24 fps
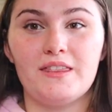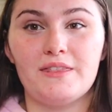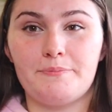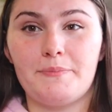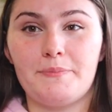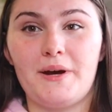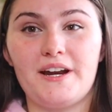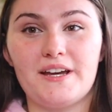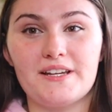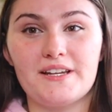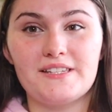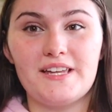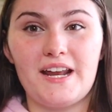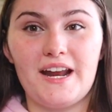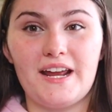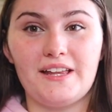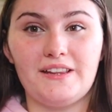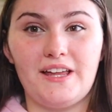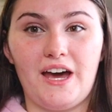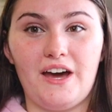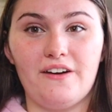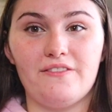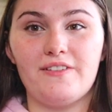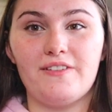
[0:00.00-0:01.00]
products that I
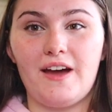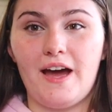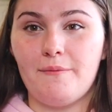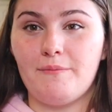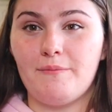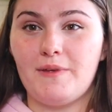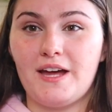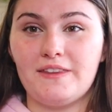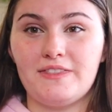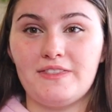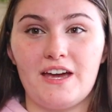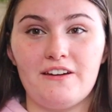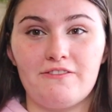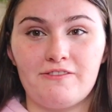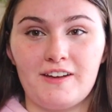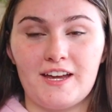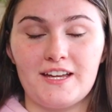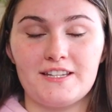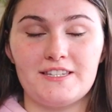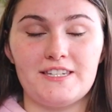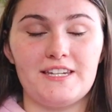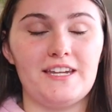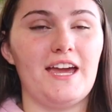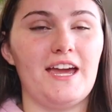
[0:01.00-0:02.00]
love. I'm not that
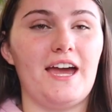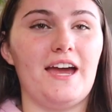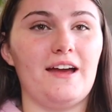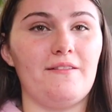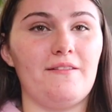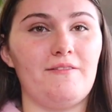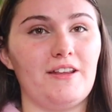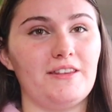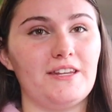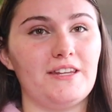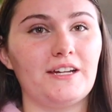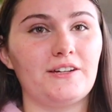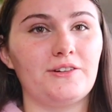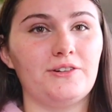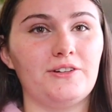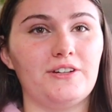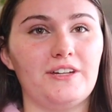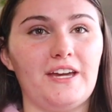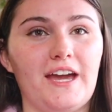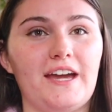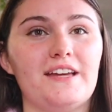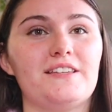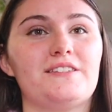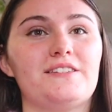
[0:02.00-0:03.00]
fancy yet. I'm not that cool
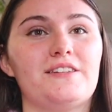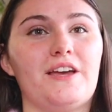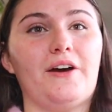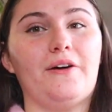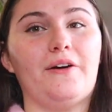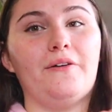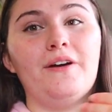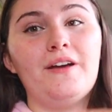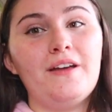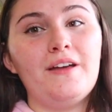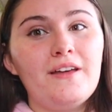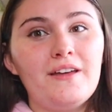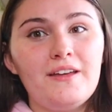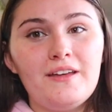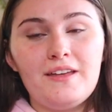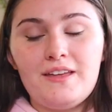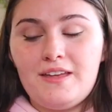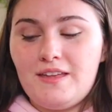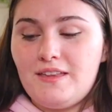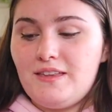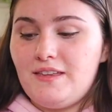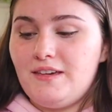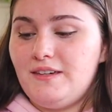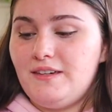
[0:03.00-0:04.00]
yet, so
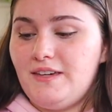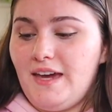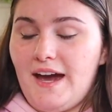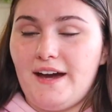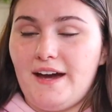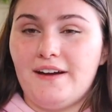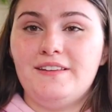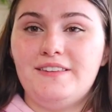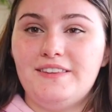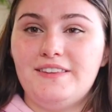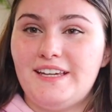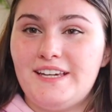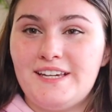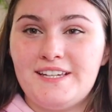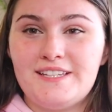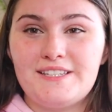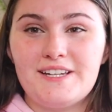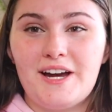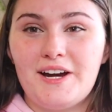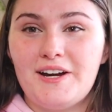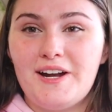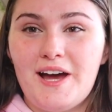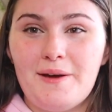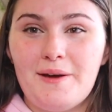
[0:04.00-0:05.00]
yeah, these
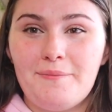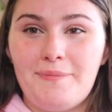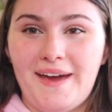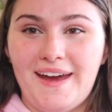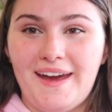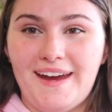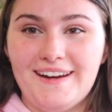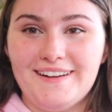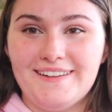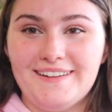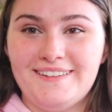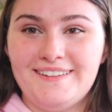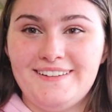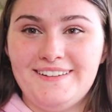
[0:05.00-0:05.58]
are not paid.